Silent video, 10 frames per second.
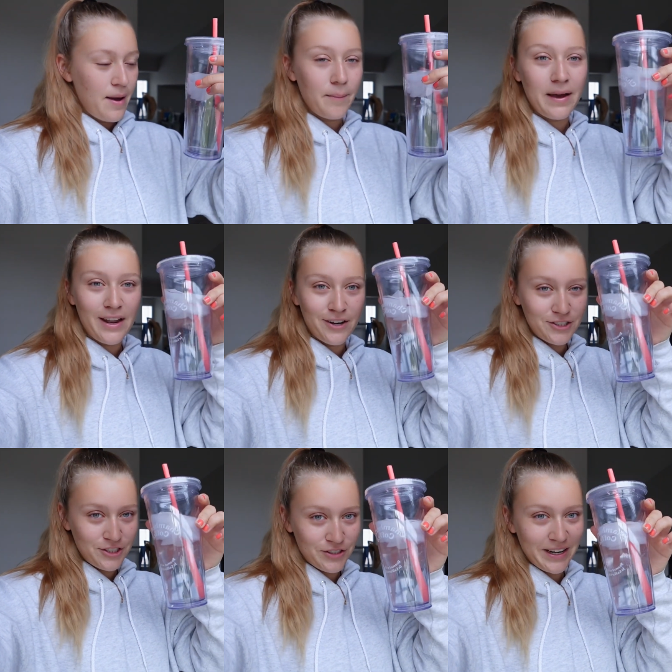my
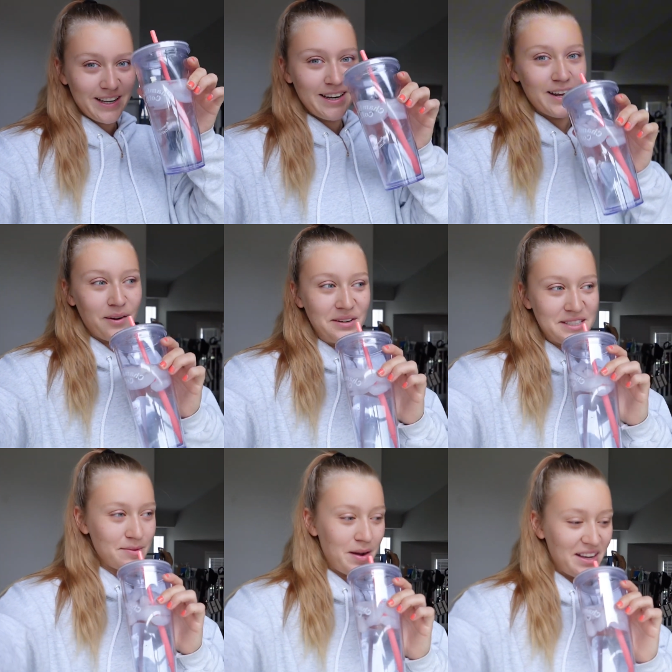energy drink in here with
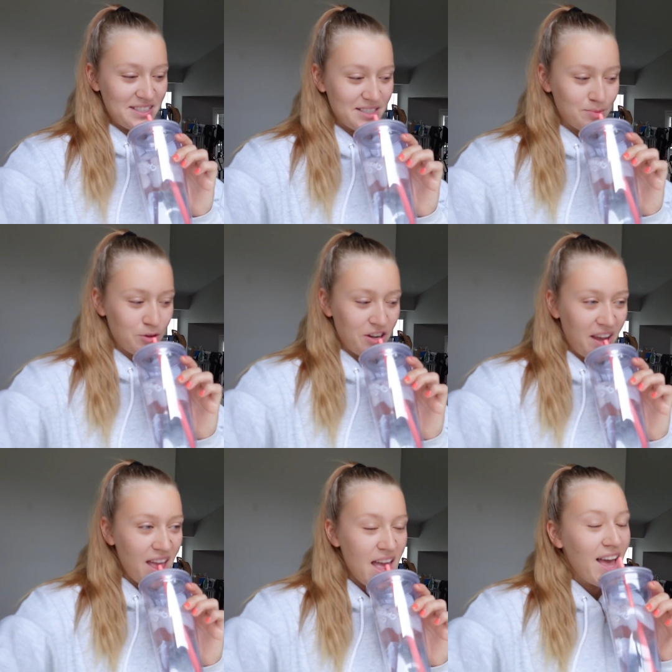some ice this morning
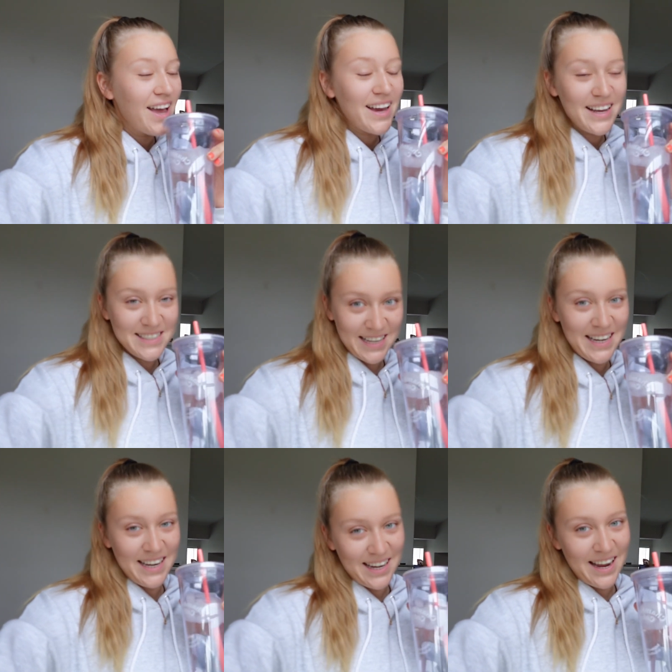because I
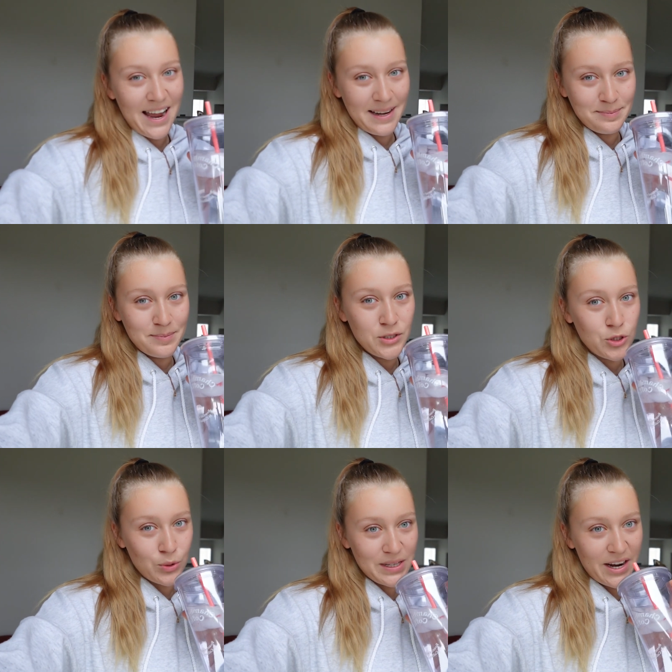need it. I'm
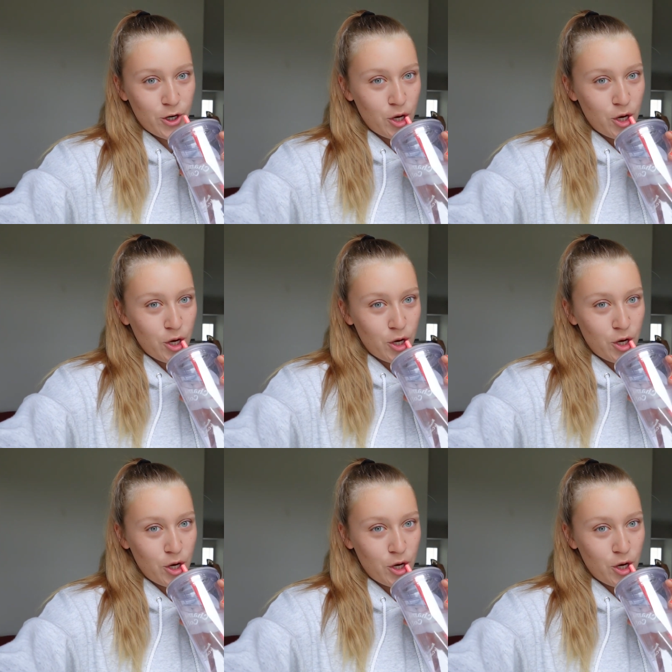so tired.